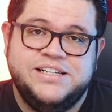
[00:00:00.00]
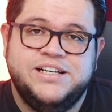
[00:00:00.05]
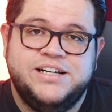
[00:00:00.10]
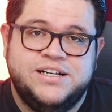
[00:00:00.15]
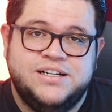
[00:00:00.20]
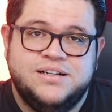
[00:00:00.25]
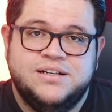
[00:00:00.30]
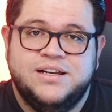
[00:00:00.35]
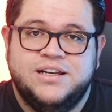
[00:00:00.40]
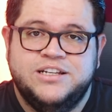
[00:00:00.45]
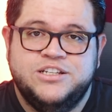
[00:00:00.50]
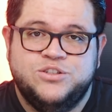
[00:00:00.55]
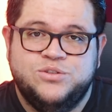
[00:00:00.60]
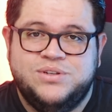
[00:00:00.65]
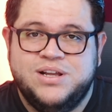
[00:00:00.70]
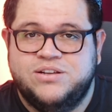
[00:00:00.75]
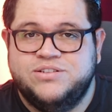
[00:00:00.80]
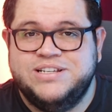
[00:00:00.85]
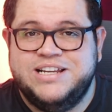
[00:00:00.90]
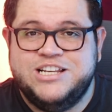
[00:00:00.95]
year, in
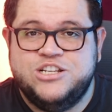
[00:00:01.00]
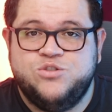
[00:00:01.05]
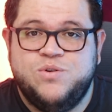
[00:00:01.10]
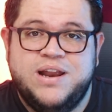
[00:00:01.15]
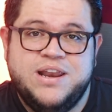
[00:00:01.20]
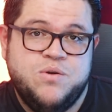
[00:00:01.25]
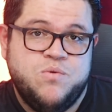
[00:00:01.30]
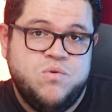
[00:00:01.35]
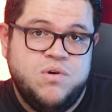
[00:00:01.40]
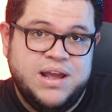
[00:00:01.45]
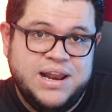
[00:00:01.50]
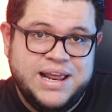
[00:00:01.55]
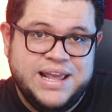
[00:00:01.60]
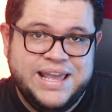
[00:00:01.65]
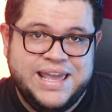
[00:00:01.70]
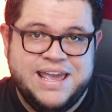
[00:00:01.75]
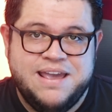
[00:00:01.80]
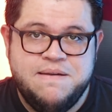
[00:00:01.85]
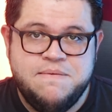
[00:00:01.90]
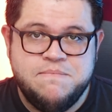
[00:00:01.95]
2020, when I
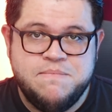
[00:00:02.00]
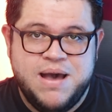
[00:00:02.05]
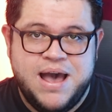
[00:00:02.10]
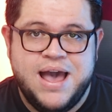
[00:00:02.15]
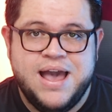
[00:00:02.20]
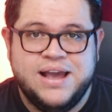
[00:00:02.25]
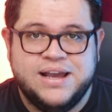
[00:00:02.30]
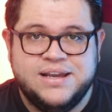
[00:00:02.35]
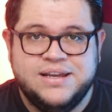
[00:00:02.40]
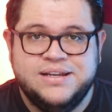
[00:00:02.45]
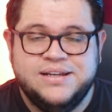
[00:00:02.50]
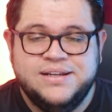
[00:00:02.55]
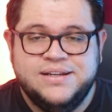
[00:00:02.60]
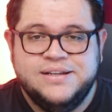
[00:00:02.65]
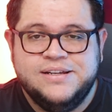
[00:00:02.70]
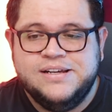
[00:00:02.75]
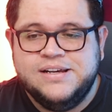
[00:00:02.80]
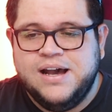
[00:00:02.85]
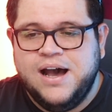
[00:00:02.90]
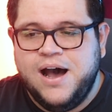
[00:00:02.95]
came back,
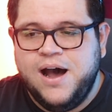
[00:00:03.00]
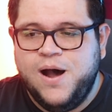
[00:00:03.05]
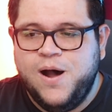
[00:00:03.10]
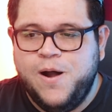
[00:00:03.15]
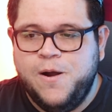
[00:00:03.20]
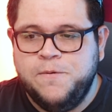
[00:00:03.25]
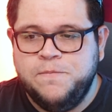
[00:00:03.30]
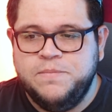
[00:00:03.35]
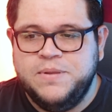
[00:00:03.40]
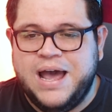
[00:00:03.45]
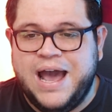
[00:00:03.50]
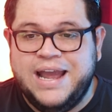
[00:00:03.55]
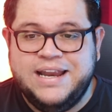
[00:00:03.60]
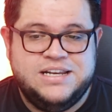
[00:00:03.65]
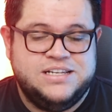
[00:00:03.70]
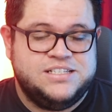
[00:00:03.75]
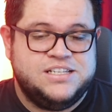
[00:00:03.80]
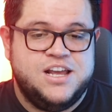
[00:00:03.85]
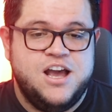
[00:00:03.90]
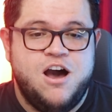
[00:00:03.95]
I
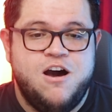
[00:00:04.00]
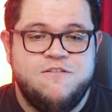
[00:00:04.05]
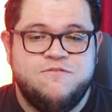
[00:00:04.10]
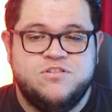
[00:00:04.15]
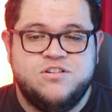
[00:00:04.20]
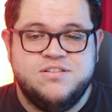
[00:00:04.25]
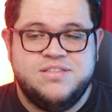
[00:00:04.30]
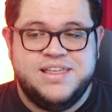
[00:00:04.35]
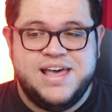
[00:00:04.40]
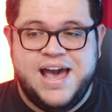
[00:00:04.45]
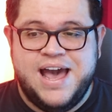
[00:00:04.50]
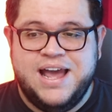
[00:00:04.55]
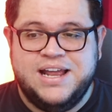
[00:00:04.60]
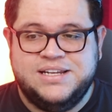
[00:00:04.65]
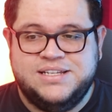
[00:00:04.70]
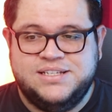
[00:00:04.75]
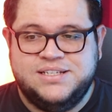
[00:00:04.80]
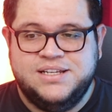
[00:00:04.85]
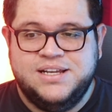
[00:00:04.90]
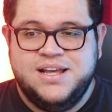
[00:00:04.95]
discovered
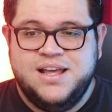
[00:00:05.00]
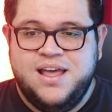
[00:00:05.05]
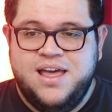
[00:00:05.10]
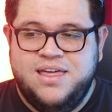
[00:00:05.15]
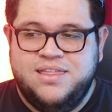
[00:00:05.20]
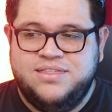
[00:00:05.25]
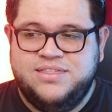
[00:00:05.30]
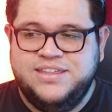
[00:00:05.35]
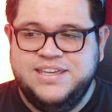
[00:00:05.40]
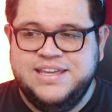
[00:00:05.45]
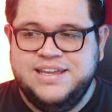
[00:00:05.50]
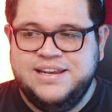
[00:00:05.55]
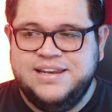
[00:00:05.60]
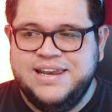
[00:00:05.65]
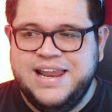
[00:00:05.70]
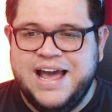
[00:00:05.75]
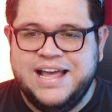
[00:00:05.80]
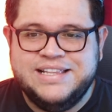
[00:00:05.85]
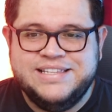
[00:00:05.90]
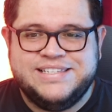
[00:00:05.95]
that the
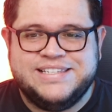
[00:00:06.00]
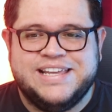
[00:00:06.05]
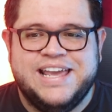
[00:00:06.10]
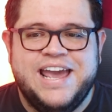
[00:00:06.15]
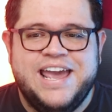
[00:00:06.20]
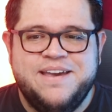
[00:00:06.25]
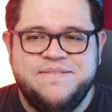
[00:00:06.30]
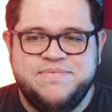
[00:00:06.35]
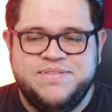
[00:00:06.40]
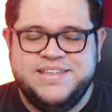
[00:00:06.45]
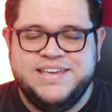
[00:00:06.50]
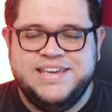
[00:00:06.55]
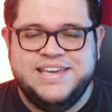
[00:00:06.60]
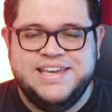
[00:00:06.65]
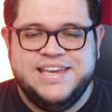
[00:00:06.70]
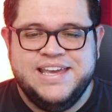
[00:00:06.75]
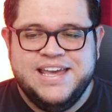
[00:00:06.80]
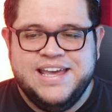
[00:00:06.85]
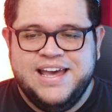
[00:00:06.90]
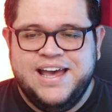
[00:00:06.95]
landscape,
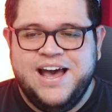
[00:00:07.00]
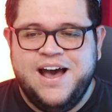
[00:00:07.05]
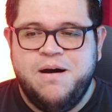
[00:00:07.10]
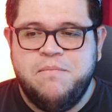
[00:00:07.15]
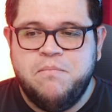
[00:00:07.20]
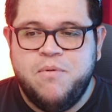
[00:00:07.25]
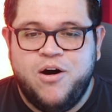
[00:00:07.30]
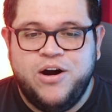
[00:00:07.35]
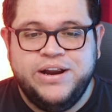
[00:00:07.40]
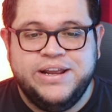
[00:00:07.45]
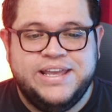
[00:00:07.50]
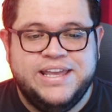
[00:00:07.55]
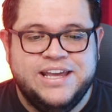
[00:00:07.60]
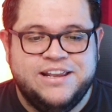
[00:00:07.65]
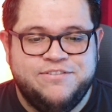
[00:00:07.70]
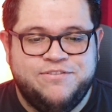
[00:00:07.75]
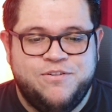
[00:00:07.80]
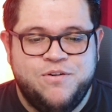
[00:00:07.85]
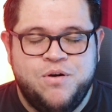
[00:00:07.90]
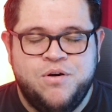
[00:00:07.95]
the
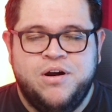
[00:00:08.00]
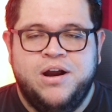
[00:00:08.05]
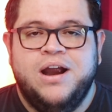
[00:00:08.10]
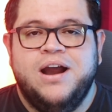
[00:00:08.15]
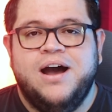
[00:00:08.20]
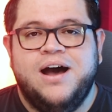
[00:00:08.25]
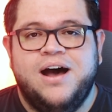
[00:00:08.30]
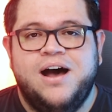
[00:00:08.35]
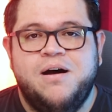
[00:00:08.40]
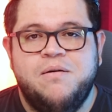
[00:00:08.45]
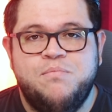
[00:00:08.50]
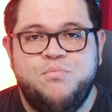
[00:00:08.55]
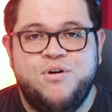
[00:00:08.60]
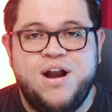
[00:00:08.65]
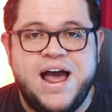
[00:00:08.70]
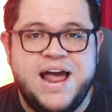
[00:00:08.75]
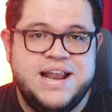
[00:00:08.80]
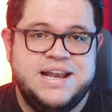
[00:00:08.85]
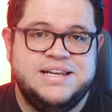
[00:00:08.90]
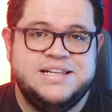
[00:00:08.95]
market for
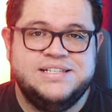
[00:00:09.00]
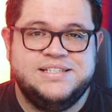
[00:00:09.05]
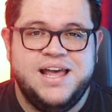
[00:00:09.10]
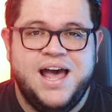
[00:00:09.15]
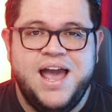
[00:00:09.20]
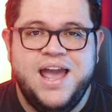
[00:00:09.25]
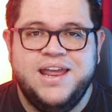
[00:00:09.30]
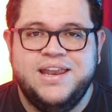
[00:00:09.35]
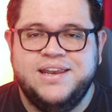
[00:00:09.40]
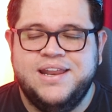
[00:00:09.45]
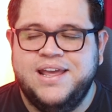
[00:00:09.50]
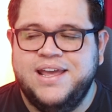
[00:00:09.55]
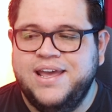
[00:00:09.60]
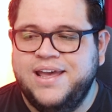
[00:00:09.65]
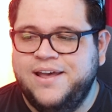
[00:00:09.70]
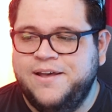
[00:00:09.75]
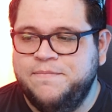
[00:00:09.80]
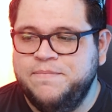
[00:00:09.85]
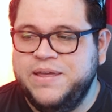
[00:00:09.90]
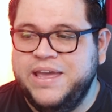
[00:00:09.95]
brand design,
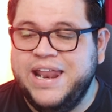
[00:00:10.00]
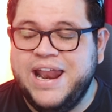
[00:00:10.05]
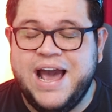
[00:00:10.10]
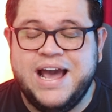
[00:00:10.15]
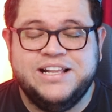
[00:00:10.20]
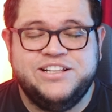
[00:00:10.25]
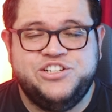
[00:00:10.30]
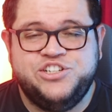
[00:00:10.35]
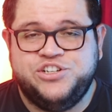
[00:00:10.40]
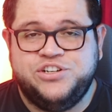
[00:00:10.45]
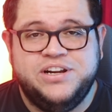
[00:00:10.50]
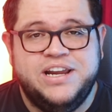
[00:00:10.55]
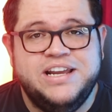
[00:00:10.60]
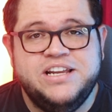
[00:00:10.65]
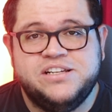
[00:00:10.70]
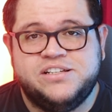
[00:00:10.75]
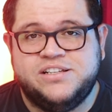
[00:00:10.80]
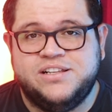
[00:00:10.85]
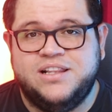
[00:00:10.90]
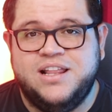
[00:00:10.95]
it had
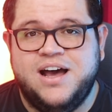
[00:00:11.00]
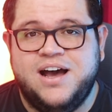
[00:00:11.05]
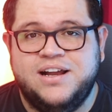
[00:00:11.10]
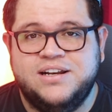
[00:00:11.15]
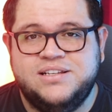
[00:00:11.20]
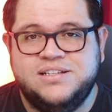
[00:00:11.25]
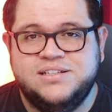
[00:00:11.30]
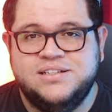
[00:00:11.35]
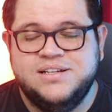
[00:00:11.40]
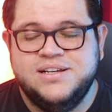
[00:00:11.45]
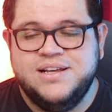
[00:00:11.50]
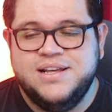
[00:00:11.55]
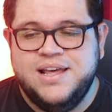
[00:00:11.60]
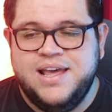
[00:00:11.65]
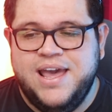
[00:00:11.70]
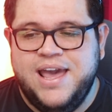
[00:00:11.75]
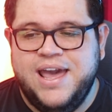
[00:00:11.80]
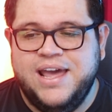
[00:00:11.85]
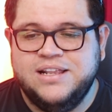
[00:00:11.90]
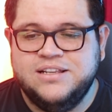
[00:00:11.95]
changed a lot.
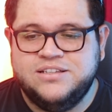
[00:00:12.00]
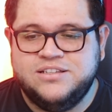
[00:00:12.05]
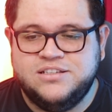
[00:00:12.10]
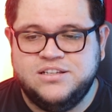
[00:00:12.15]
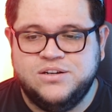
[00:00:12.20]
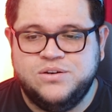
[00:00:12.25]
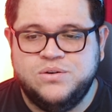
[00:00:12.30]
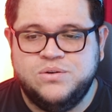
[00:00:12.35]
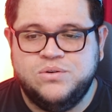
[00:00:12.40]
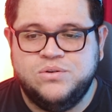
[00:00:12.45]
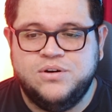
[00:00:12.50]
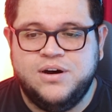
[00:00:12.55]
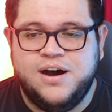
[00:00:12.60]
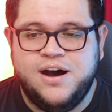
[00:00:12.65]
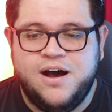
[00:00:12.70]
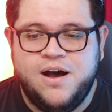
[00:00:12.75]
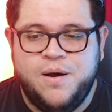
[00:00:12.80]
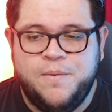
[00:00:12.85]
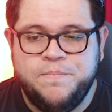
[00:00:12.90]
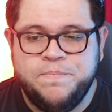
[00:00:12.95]
And
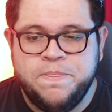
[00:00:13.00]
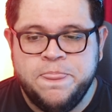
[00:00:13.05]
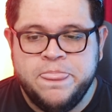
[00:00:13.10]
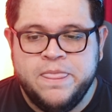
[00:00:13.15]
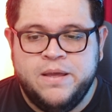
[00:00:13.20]
so